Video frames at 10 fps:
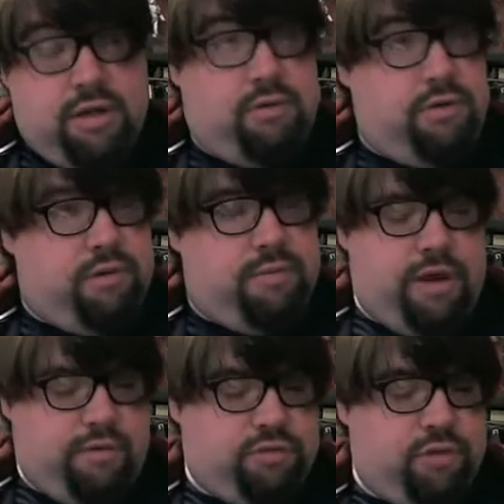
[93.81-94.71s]
where you can buy
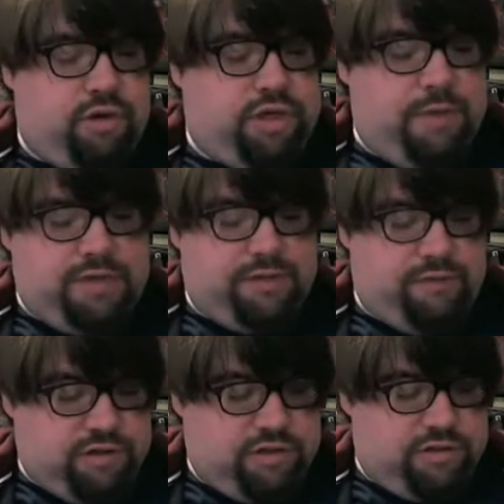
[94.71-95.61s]
much more expensive
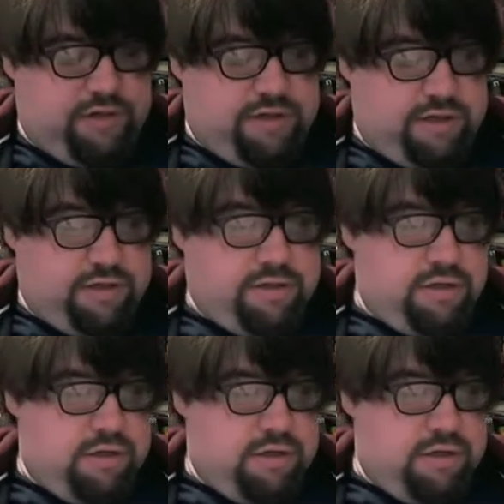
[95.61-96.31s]
versions of these things,